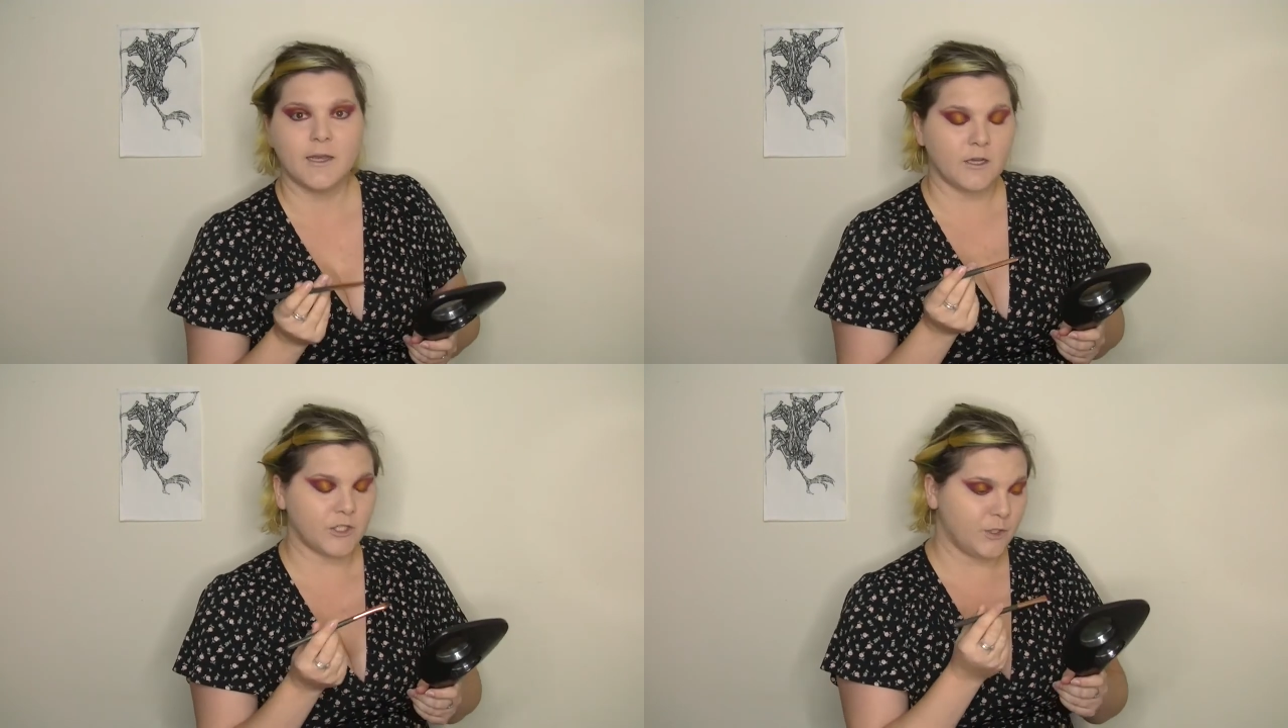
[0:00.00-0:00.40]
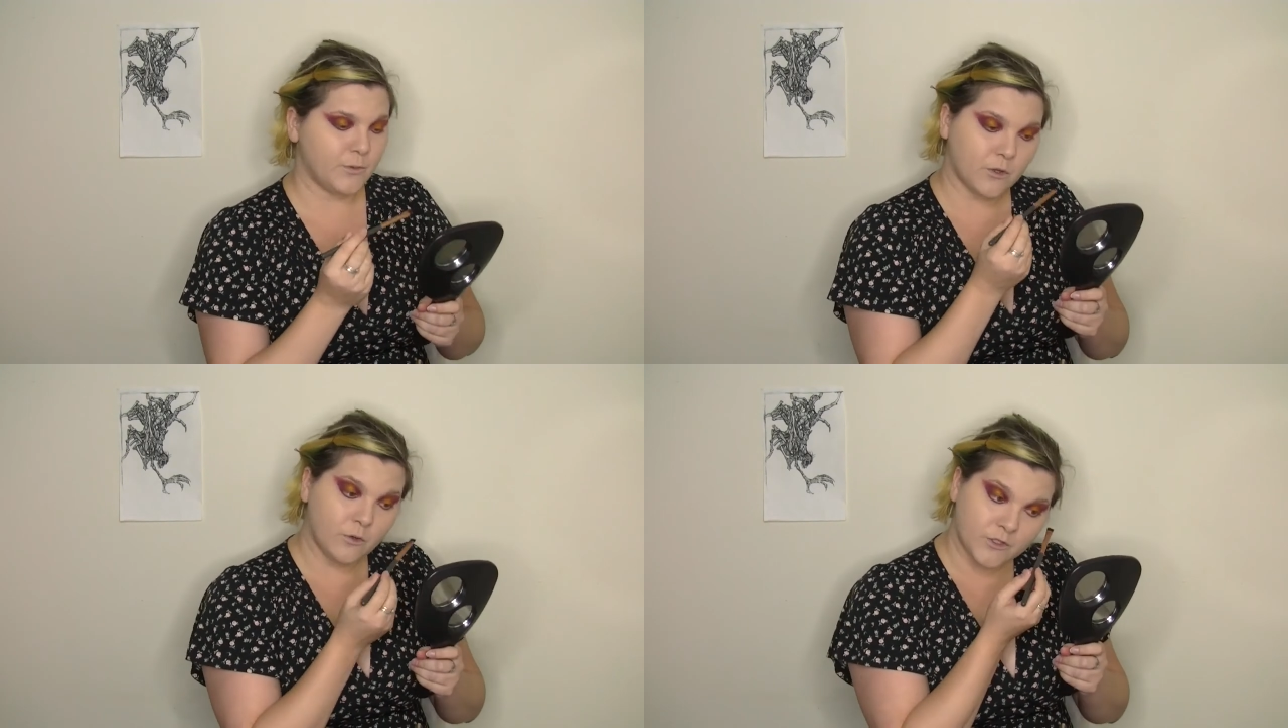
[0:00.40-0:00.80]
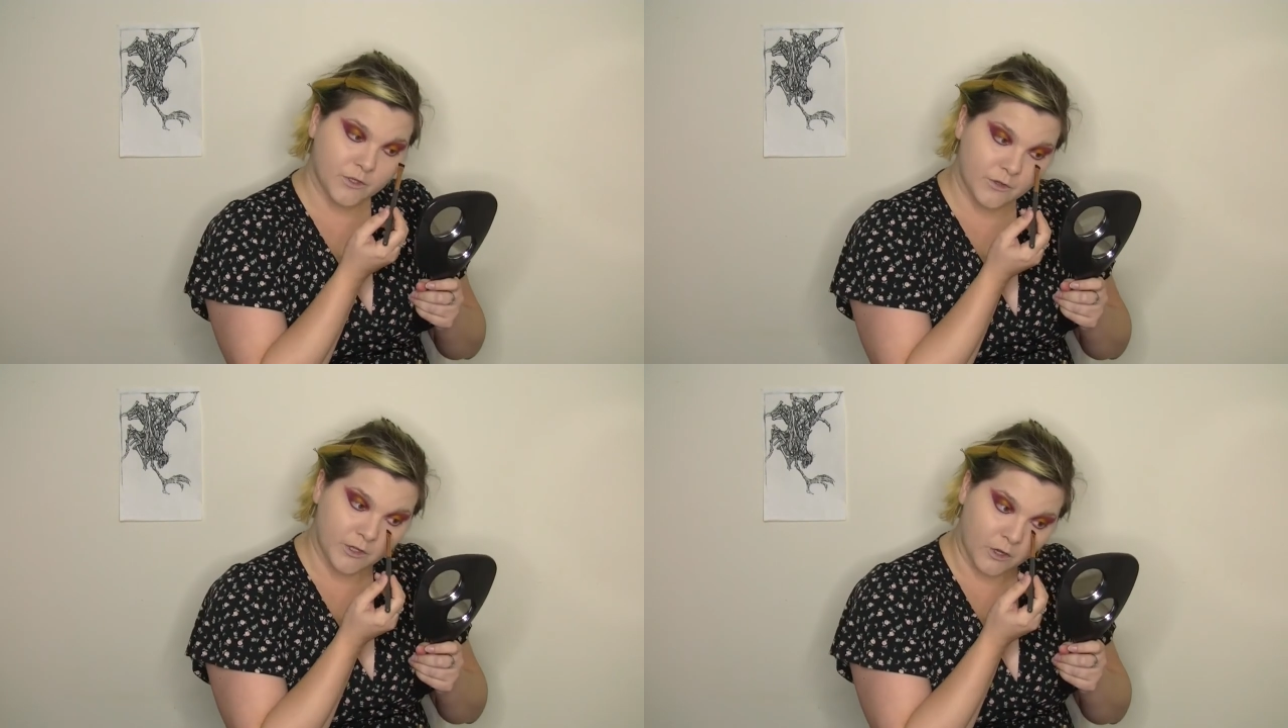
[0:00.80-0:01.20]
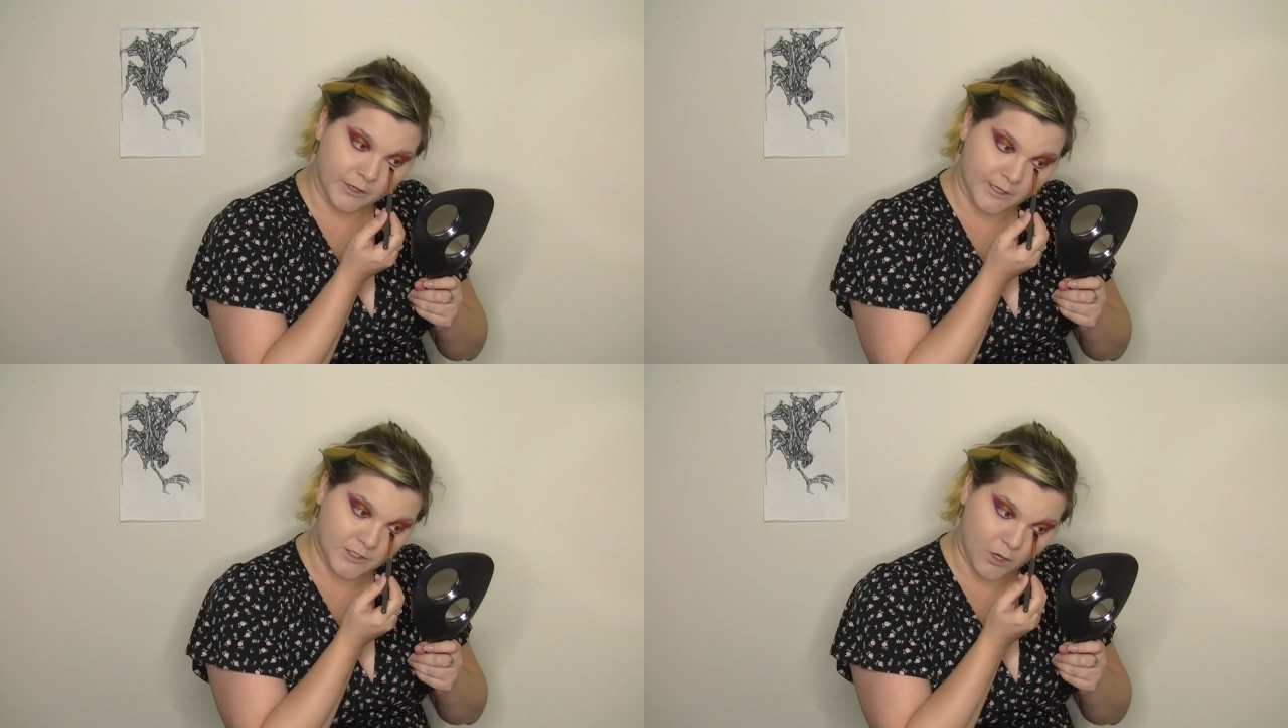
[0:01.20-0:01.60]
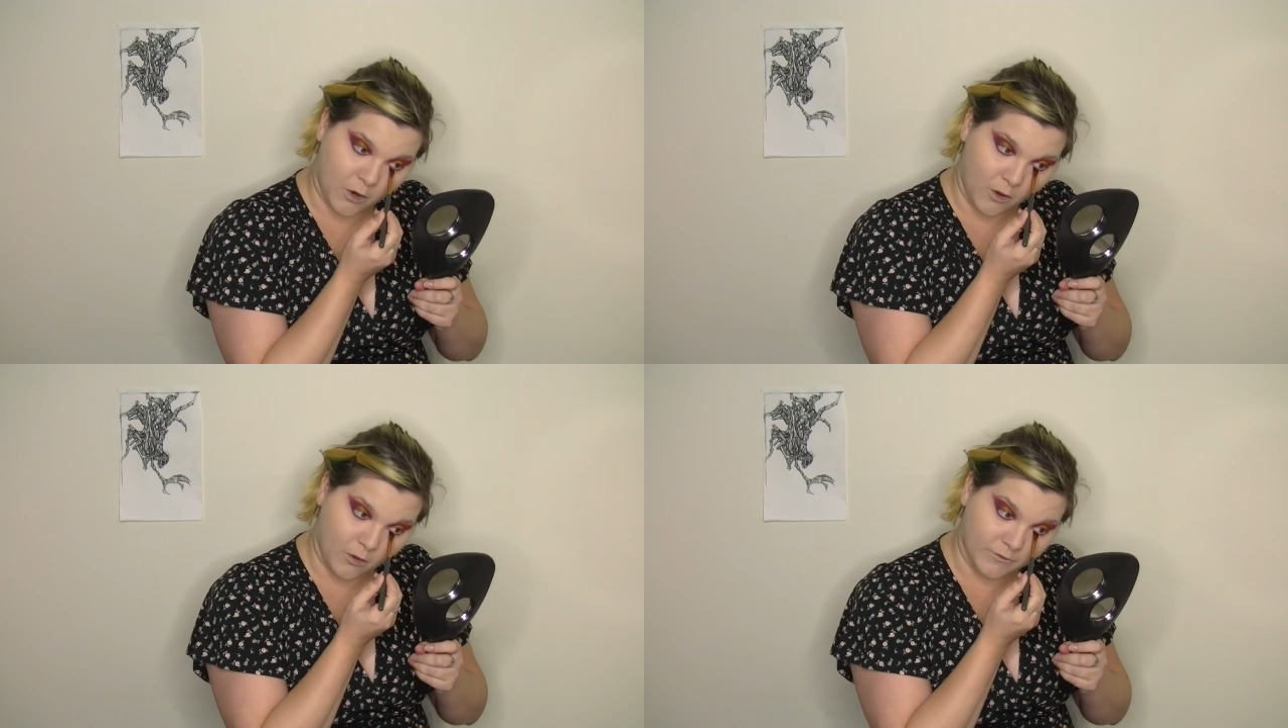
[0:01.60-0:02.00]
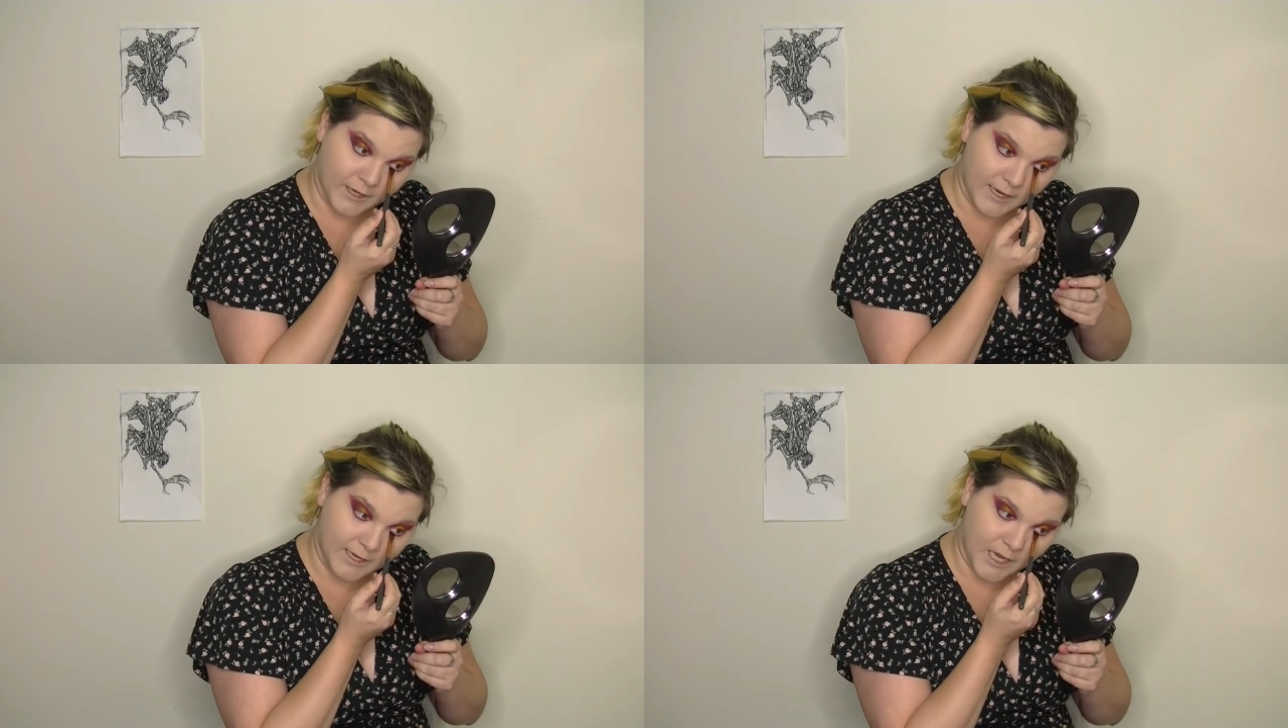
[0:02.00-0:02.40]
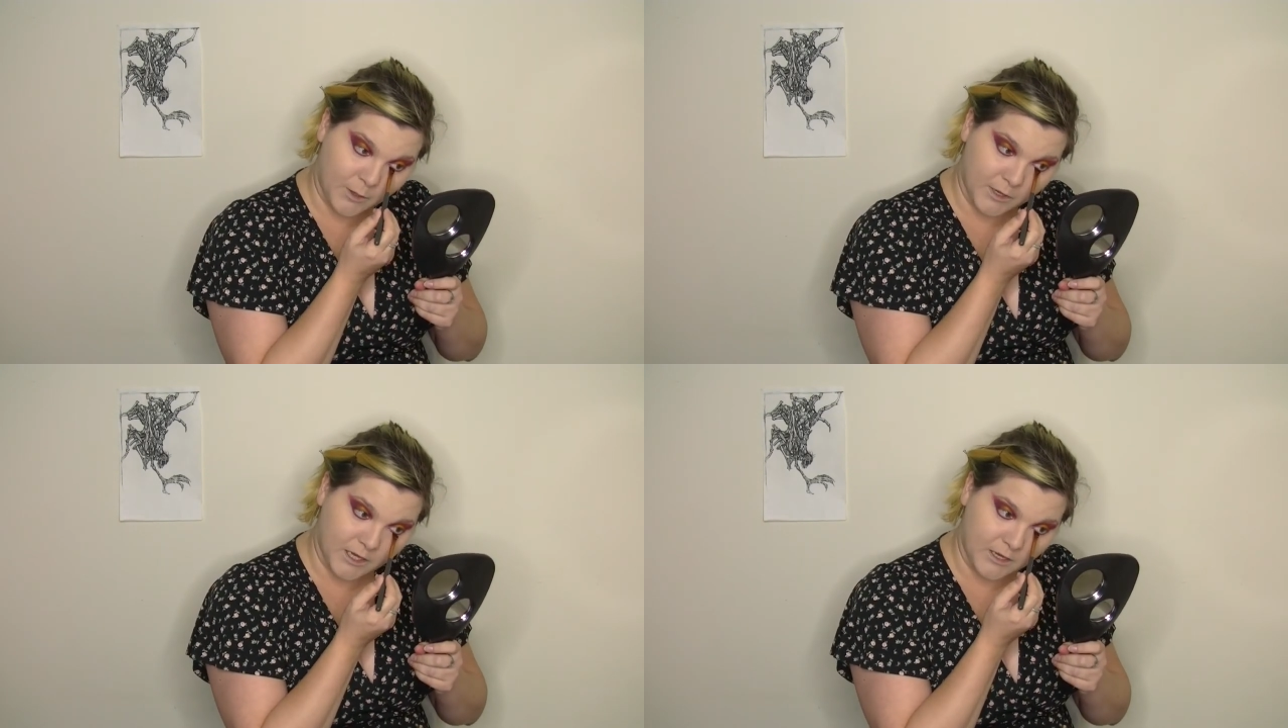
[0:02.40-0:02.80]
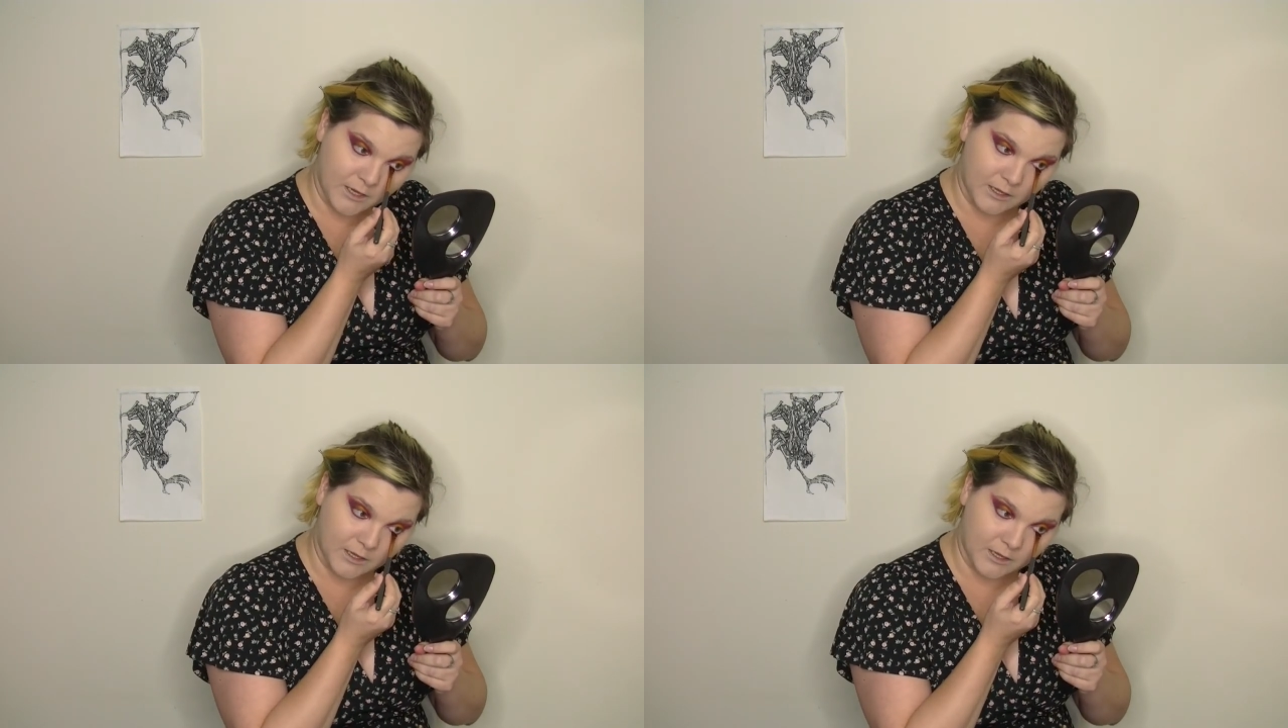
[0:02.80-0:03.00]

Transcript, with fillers: Now, she was also the goddess of gatekeeping